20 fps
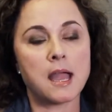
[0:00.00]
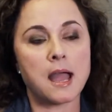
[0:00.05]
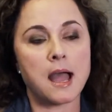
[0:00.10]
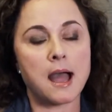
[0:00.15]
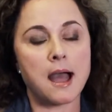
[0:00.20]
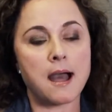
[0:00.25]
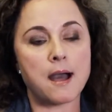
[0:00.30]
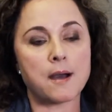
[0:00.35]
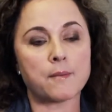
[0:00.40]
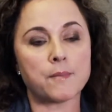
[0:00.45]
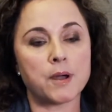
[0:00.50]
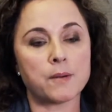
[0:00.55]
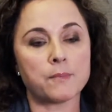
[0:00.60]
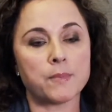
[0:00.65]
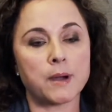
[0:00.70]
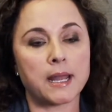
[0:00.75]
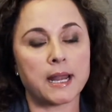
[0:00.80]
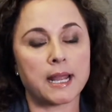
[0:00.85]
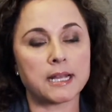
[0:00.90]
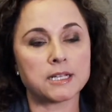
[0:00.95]

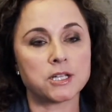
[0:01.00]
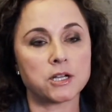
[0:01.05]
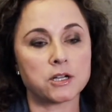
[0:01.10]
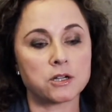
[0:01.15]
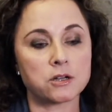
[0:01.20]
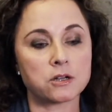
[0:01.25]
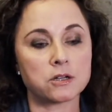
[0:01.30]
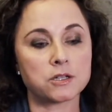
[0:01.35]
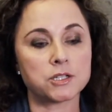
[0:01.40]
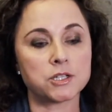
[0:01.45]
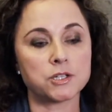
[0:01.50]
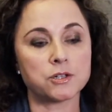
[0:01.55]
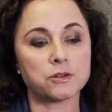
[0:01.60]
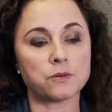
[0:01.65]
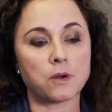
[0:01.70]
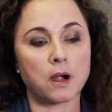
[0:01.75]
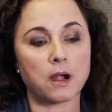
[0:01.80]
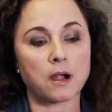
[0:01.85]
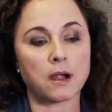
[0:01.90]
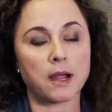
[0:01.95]
But I took her to
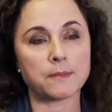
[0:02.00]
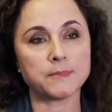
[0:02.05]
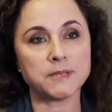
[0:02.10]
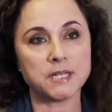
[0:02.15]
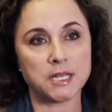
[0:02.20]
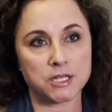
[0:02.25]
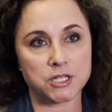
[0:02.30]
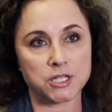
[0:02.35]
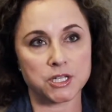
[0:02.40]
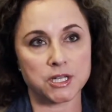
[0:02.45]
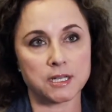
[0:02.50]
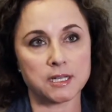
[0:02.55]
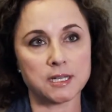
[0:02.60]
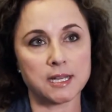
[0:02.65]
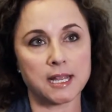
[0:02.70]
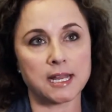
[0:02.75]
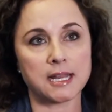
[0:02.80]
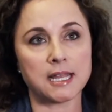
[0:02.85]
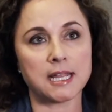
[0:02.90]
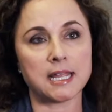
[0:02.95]
our optician,
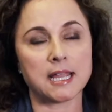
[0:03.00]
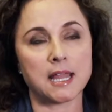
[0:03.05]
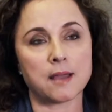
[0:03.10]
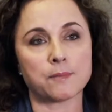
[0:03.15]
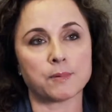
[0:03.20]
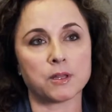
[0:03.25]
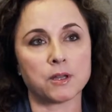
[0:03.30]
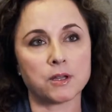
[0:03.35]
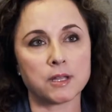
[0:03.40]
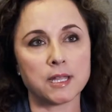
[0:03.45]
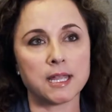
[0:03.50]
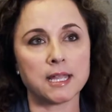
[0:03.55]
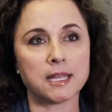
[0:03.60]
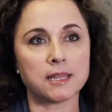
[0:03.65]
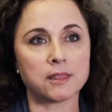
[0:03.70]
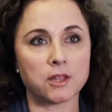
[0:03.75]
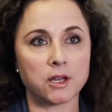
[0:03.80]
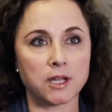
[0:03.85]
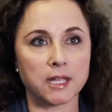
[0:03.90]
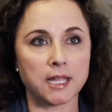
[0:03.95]
and he kept looking
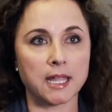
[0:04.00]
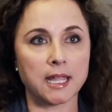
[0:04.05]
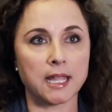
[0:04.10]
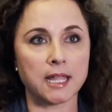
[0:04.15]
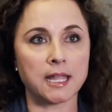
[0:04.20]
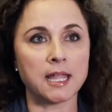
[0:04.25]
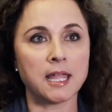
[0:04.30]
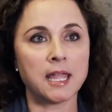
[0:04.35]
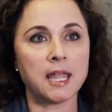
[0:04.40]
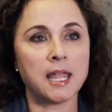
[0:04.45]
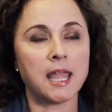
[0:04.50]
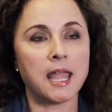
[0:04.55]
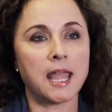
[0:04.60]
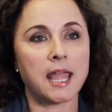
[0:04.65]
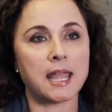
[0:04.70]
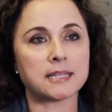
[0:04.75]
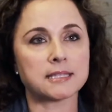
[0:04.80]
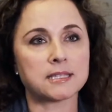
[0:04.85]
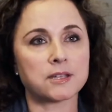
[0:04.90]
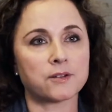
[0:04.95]
and looking.
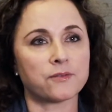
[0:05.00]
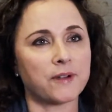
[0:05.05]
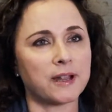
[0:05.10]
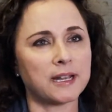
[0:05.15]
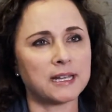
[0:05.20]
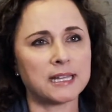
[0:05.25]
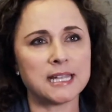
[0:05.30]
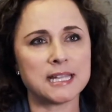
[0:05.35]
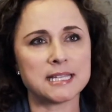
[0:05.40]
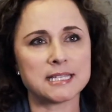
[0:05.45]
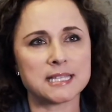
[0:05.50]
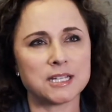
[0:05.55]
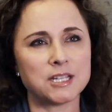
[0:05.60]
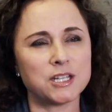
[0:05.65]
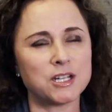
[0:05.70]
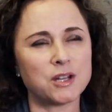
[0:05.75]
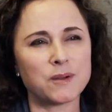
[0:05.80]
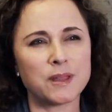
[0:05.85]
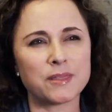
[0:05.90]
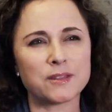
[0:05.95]
And so finally he said, you
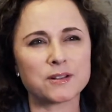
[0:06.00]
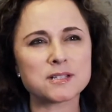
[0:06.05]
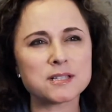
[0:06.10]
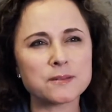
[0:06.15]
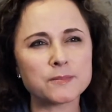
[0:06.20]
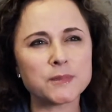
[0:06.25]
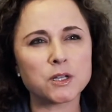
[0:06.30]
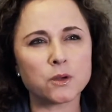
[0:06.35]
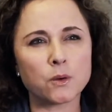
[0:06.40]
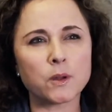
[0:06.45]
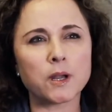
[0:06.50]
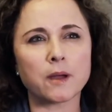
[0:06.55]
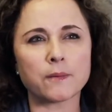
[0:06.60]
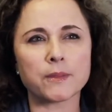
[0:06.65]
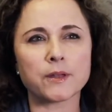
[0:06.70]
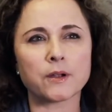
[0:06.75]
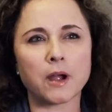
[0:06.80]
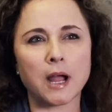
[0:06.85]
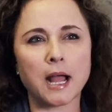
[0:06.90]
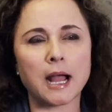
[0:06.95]
know what, there's something going on with
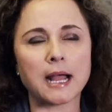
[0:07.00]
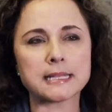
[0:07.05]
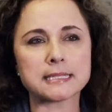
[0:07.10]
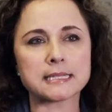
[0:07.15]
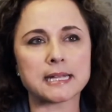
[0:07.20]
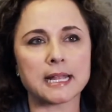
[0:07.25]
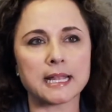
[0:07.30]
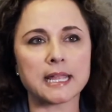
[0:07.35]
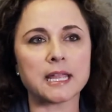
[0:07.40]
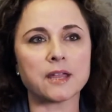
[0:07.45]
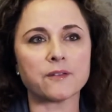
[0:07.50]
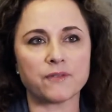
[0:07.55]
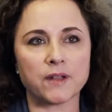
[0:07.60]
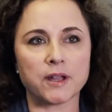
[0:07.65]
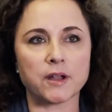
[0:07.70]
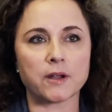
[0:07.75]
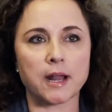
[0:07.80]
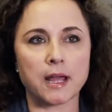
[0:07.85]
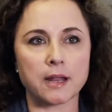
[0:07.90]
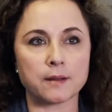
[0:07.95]
her eyes, and I can't
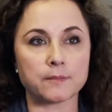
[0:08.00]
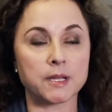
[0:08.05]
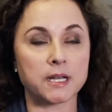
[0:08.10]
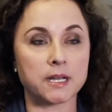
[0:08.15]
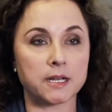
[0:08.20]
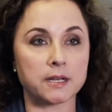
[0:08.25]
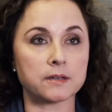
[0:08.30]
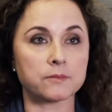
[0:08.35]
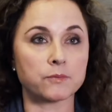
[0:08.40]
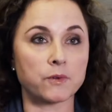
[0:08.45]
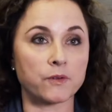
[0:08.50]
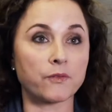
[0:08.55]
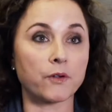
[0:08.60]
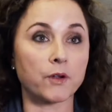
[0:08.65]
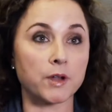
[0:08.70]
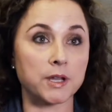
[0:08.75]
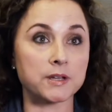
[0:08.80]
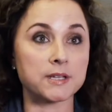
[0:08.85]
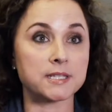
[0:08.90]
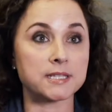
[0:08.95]
figure it out. I'm going to refer
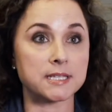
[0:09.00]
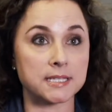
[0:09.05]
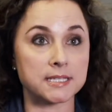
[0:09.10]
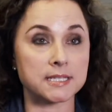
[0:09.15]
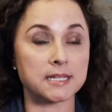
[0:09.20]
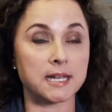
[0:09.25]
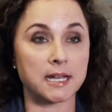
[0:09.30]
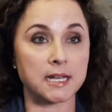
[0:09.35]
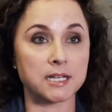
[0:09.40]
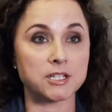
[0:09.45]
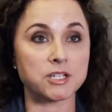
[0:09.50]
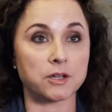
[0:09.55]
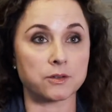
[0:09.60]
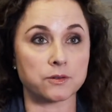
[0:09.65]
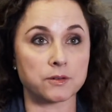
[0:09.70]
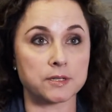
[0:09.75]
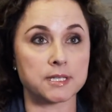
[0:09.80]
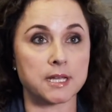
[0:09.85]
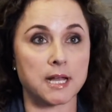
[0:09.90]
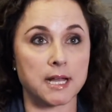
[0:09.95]
you to Cincinnati
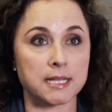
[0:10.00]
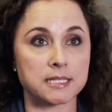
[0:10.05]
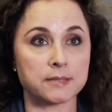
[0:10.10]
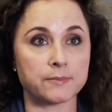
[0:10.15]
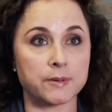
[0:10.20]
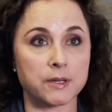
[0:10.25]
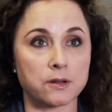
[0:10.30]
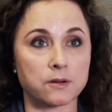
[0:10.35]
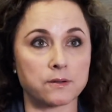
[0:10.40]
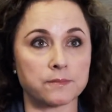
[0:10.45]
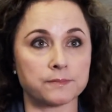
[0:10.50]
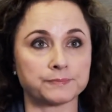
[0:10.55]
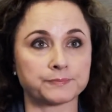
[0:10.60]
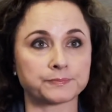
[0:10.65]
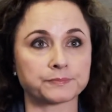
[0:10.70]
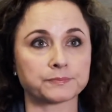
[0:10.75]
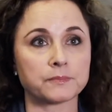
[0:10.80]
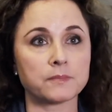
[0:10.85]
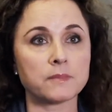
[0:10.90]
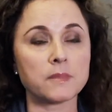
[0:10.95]
Children's Hospital.
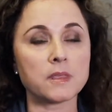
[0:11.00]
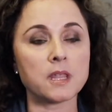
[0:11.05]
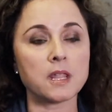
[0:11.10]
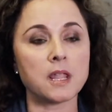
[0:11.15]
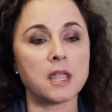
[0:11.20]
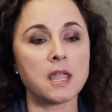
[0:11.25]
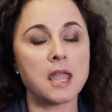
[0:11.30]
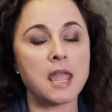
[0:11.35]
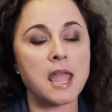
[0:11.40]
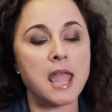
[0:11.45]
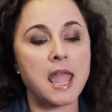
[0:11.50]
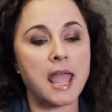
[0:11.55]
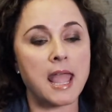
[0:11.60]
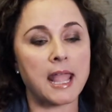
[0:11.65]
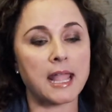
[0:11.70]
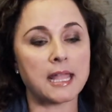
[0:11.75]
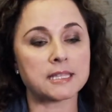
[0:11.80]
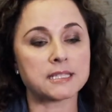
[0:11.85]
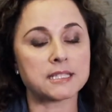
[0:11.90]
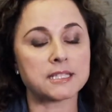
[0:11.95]

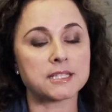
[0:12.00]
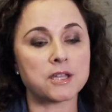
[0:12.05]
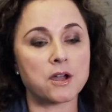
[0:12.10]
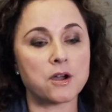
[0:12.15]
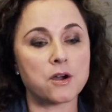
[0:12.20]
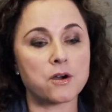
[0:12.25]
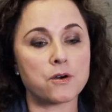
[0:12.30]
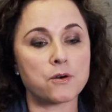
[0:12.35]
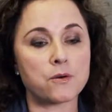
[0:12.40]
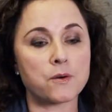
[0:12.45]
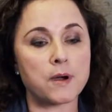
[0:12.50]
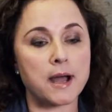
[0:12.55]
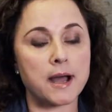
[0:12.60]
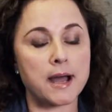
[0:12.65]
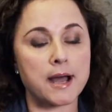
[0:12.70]
And so